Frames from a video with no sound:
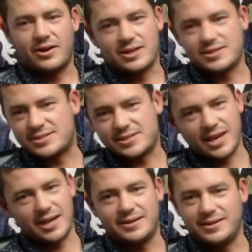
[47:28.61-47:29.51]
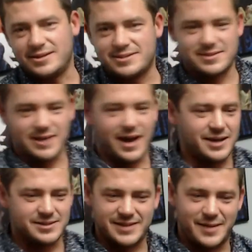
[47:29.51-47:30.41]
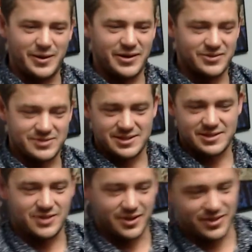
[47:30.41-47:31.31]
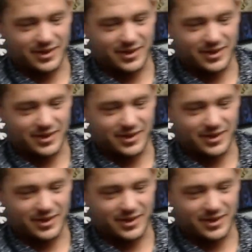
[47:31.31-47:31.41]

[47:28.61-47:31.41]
I've seen you ask someone else this. I